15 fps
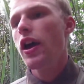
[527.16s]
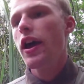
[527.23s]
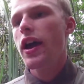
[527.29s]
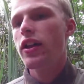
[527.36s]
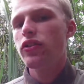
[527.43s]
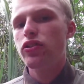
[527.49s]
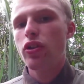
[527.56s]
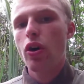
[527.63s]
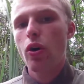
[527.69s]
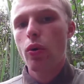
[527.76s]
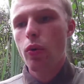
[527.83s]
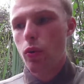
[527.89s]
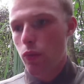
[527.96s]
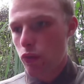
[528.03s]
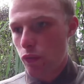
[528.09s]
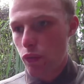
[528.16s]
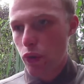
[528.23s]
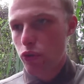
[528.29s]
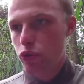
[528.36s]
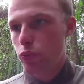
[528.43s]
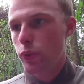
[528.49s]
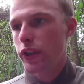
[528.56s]
And so the
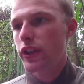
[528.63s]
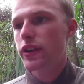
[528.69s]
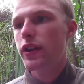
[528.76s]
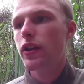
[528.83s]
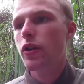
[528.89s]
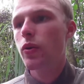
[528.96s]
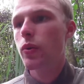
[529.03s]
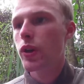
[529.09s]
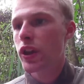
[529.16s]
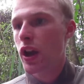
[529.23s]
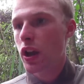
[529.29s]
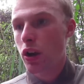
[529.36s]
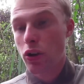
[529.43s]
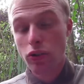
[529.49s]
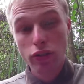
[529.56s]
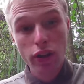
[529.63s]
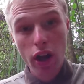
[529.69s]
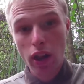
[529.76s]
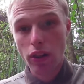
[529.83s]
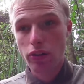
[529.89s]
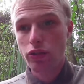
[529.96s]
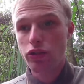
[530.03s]
first week we got
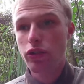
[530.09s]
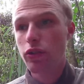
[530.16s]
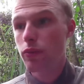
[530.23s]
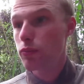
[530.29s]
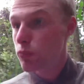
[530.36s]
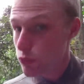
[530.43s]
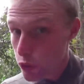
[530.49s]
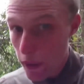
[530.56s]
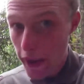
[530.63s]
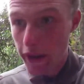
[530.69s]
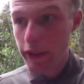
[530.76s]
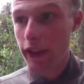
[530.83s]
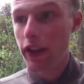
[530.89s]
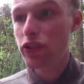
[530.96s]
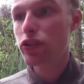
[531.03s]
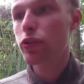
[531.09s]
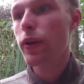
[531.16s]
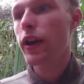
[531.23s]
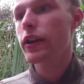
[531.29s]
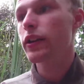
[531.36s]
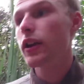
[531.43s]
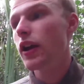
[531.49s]
$100. Great, that's
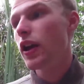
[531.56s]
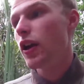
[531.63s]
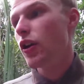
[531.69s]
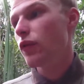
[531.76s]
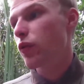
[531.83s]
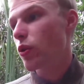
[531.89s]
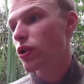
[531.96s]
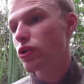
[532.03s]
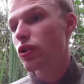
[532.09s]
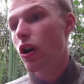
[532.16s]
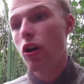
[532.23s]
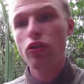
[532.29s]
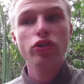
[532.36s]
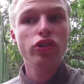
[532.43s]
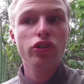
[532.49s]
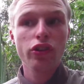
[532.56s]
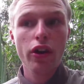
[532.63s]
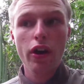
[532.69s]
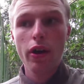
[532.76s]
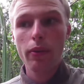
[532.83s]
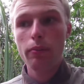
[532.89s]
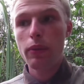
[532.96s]
great. $400 is
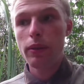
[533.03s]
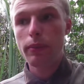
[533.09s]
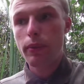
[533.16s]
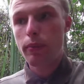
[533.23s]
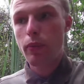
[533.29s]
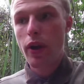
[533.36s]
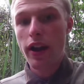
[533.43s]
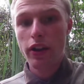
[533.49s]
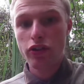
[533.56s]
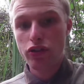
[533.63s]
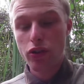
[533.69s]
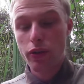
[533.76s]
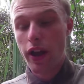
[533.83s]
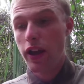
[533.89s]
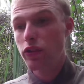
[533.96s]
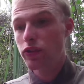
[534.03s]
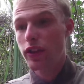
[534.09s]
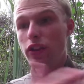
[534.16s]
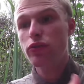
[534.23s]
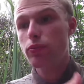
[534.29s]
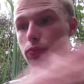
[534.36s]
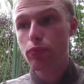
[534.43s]
a minimum wage, okay? So
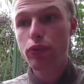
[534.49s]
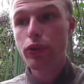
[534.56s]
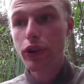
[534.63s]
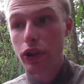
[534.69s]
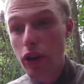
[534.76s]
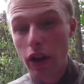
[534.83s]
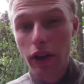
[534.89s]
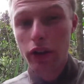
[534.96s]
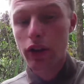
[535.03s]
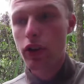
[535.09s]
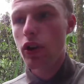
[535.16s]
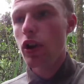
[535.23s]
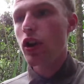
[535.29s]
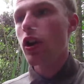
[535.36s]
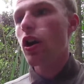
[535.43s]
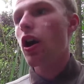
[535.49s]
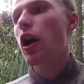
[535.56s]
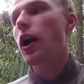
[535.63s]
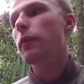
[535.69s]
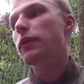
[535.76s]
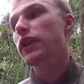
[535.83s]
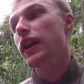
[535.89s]
that's pretty good.
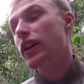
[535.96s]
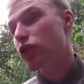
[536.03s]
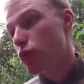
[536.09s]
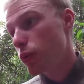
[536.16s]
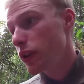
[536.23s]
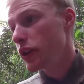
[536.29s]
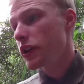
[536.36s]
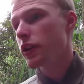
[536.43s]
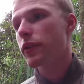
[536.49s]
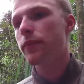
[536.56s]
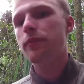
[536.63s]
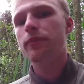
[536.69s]
The next week